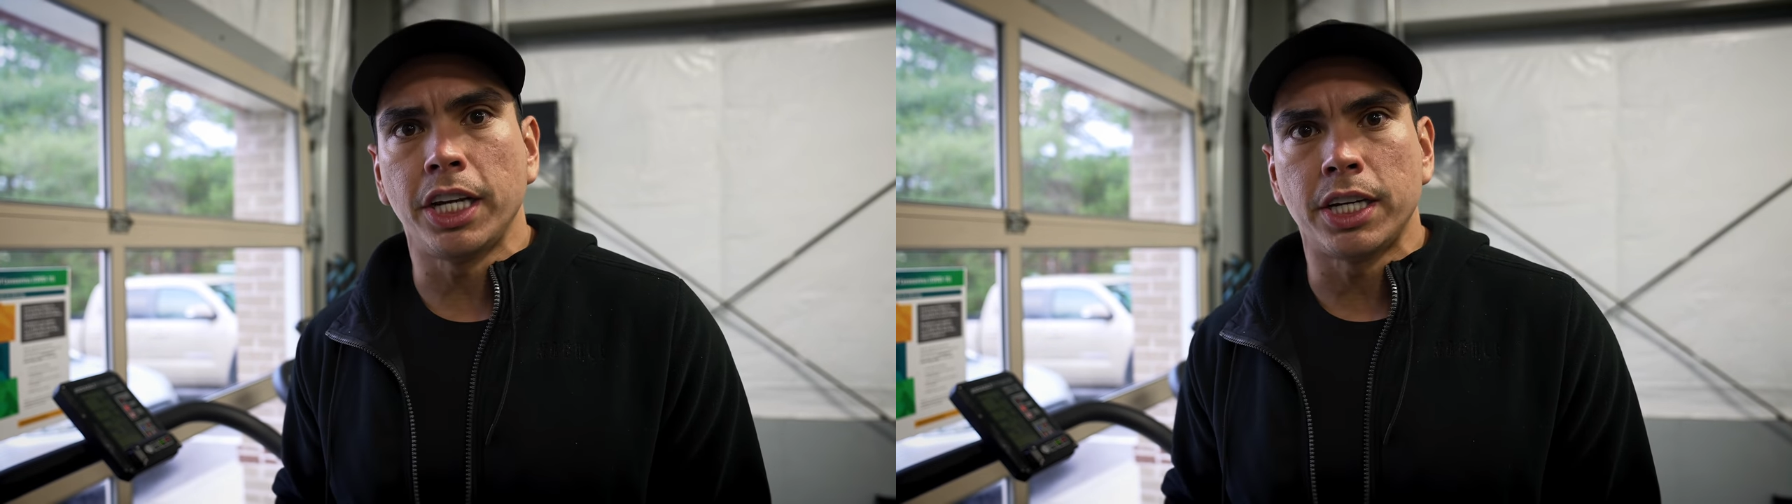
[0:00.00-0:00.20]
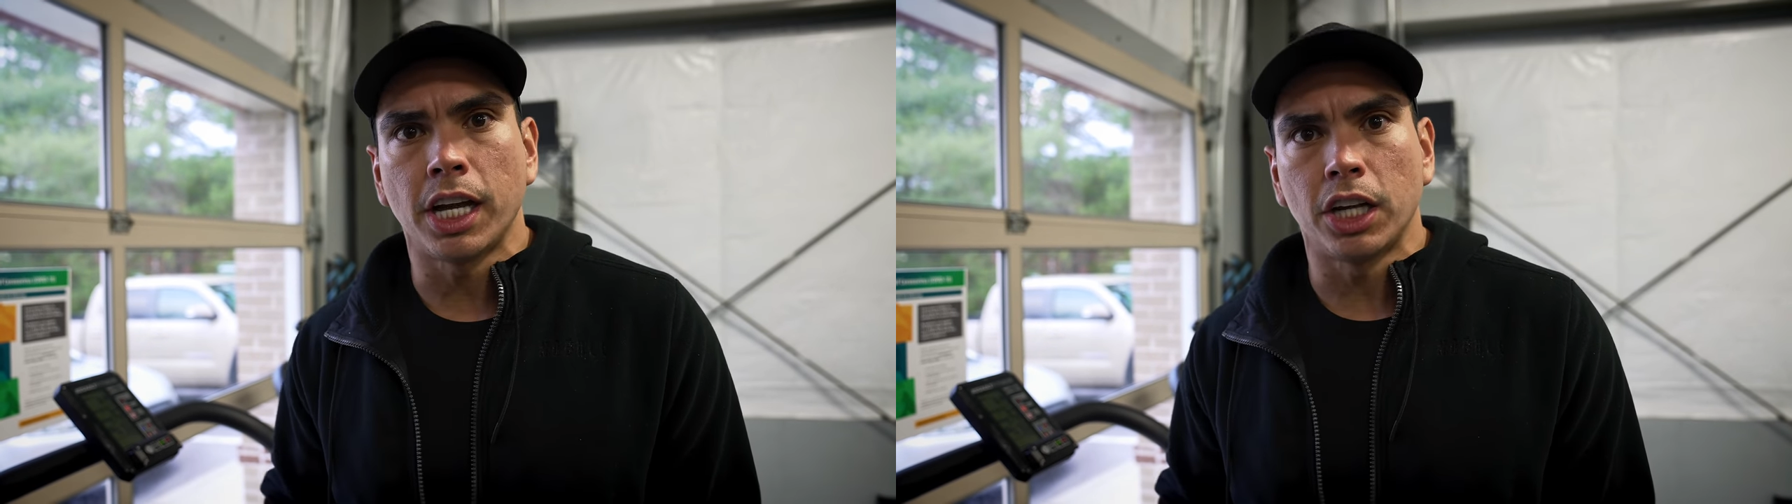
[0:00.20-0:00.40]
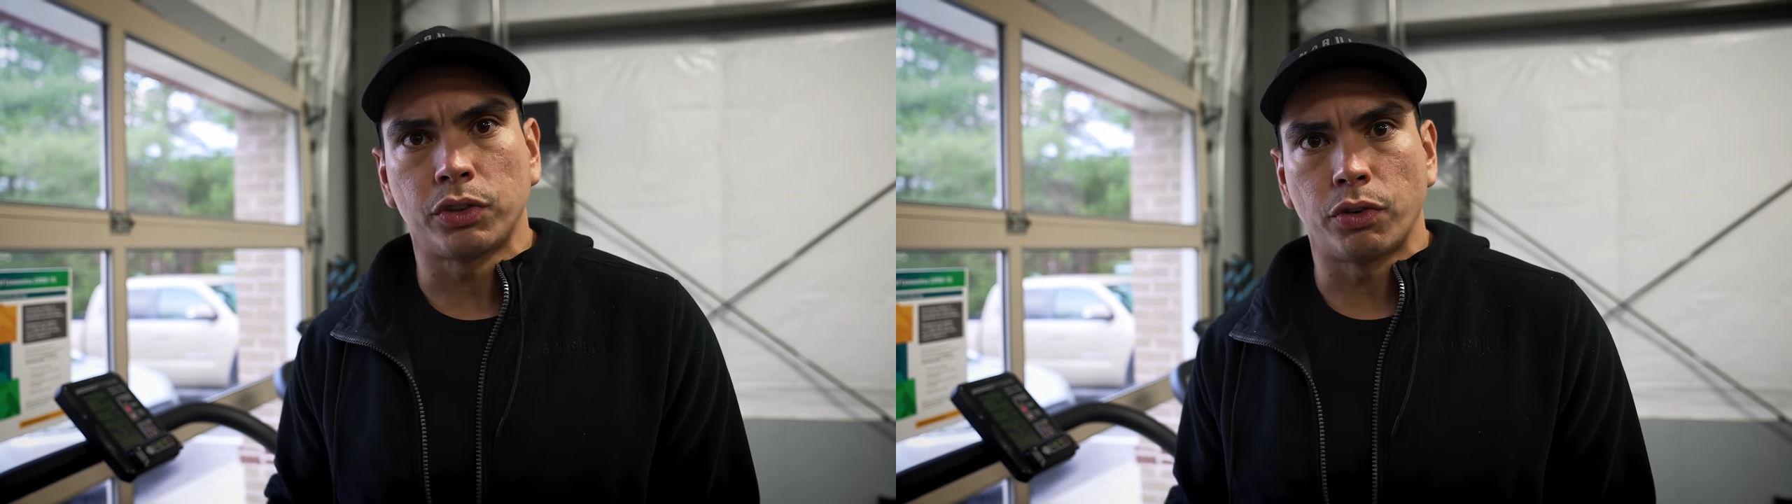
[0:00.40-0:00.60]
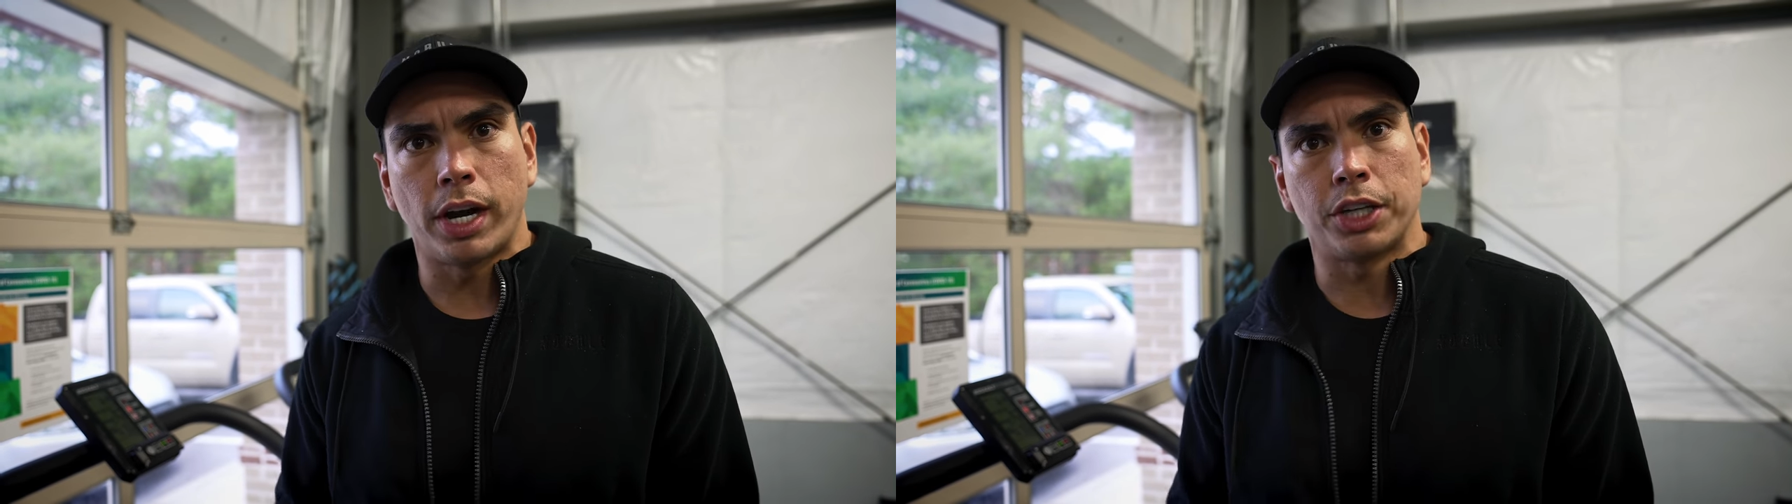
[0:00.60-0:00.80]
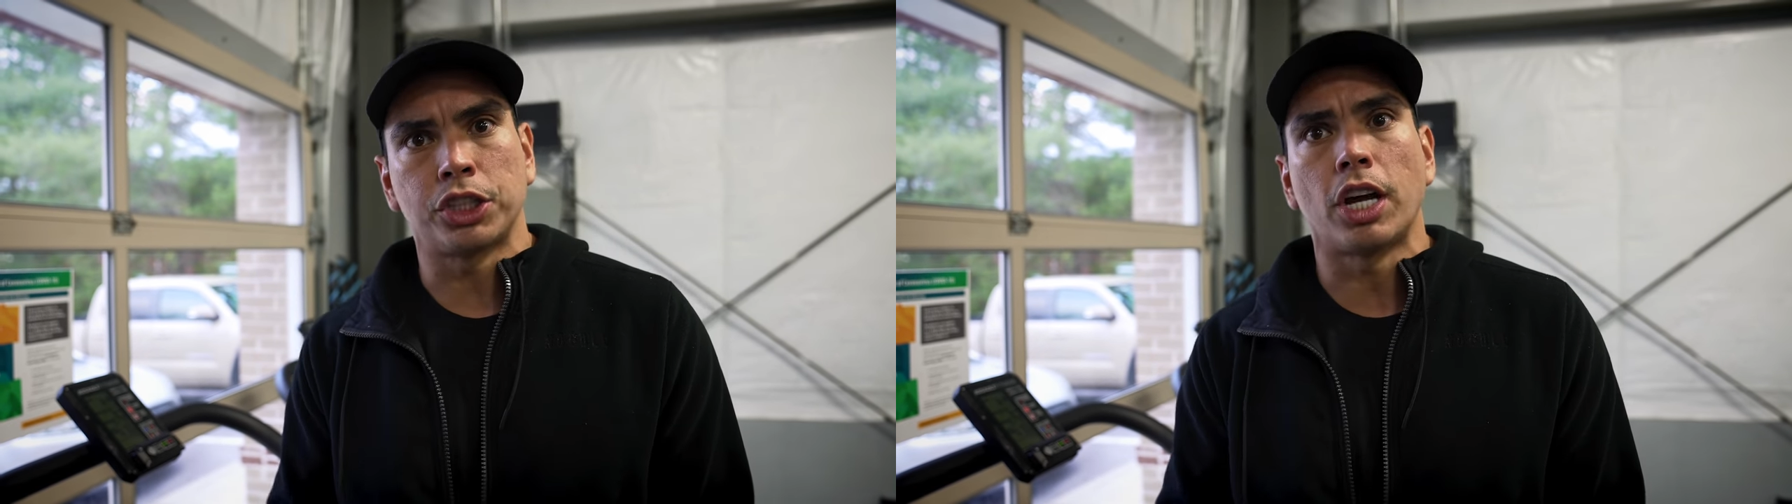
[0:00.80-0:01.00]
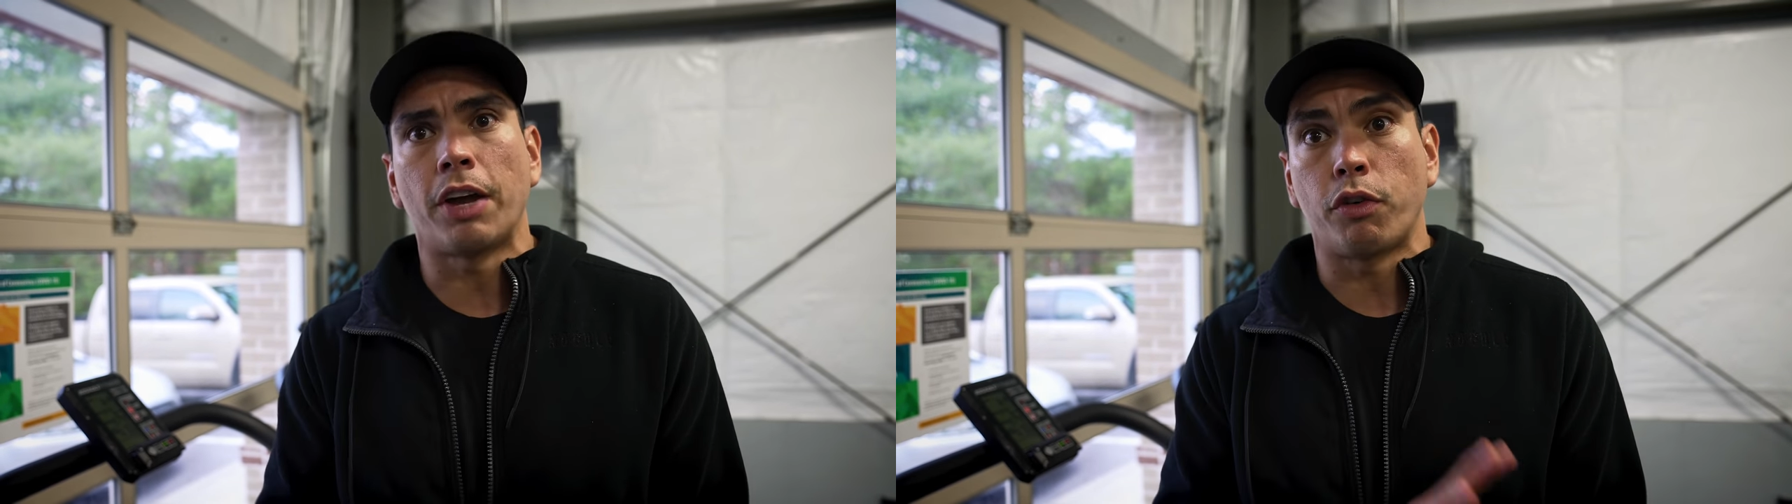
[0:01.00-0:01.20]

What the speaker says: details for our site,